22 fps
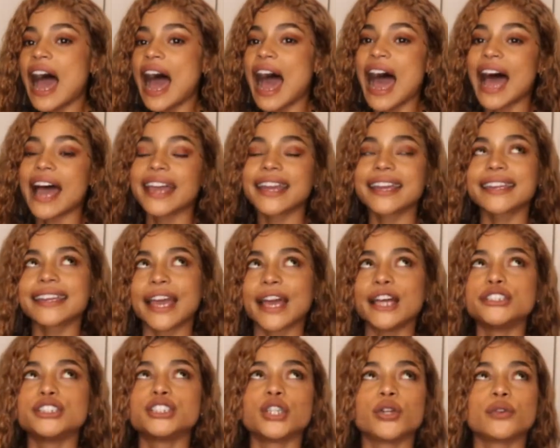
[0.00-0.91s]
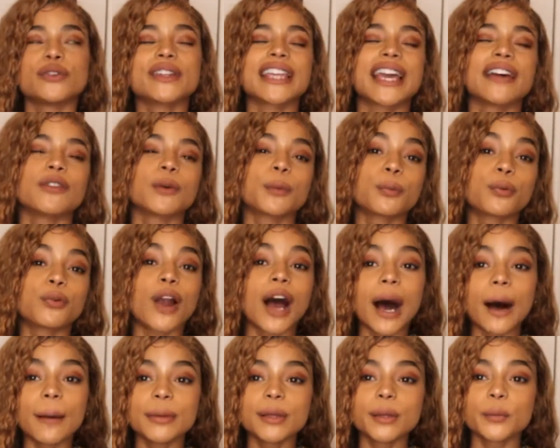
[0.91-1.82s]
I, again, don't really have a
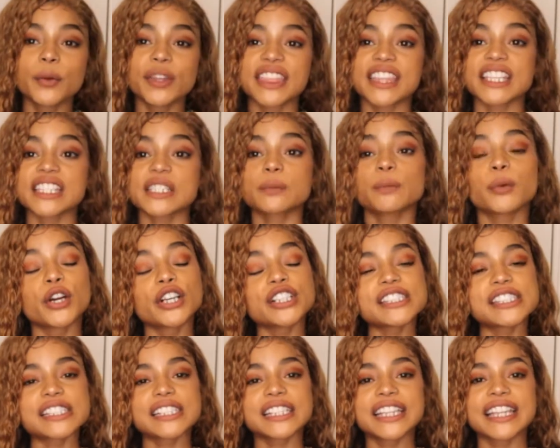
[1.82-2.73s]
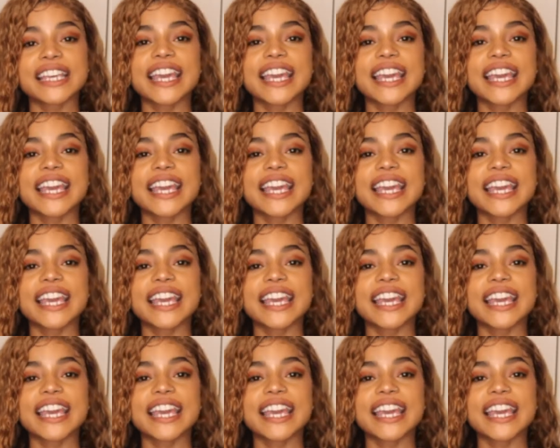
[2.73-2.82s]
problem with this personally.